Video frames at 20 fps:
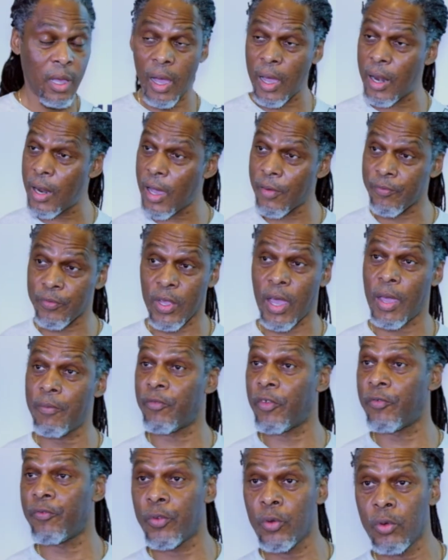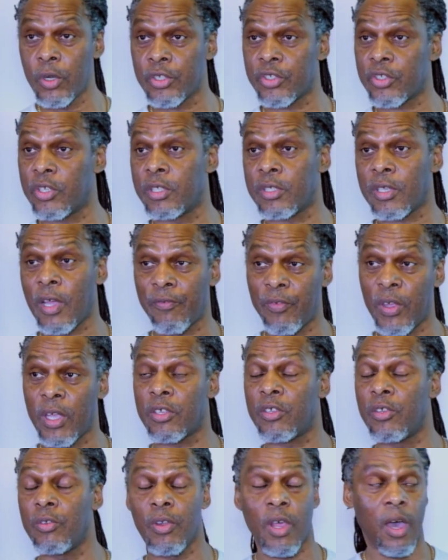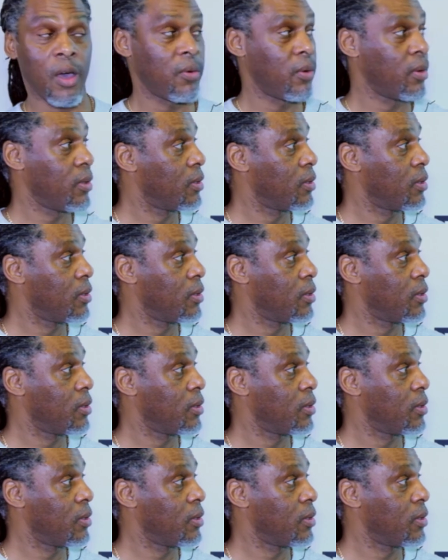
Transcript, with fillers: I don't have time for foolishness, I think you know.